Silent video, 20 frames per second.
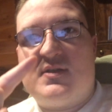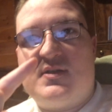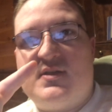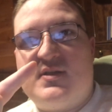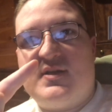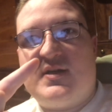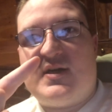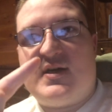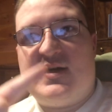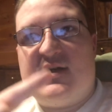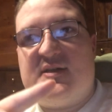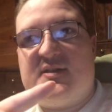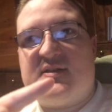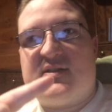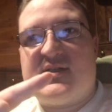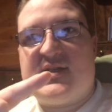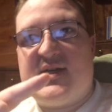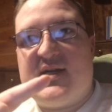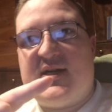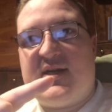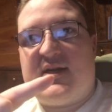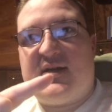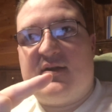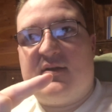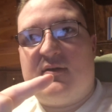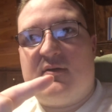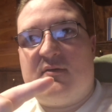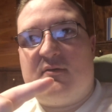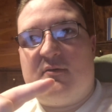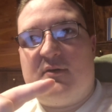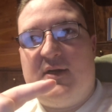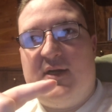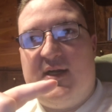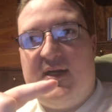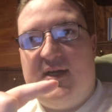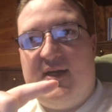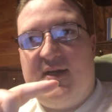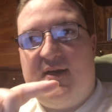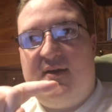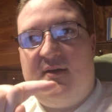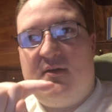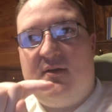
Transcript: not taken away